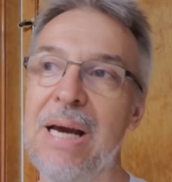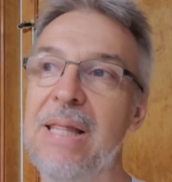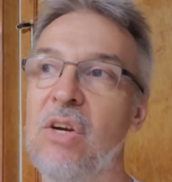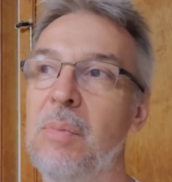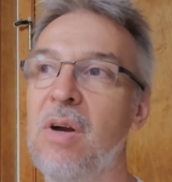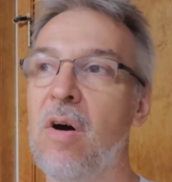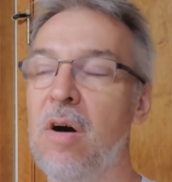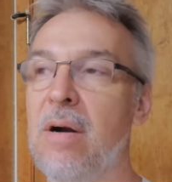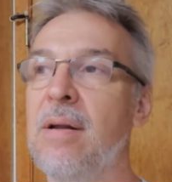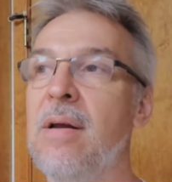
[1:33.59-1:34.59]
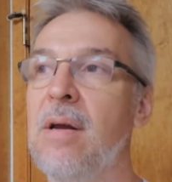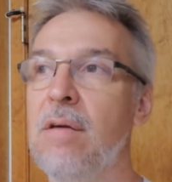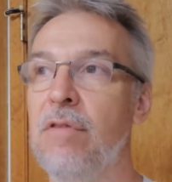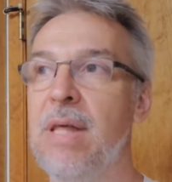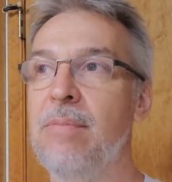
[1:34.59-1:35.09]
I think it would be hard
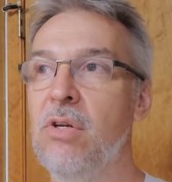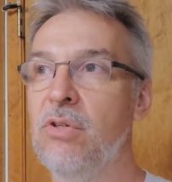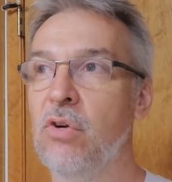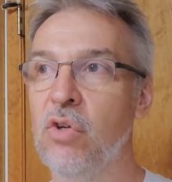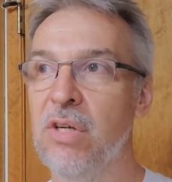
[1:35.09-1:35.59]
for them to do social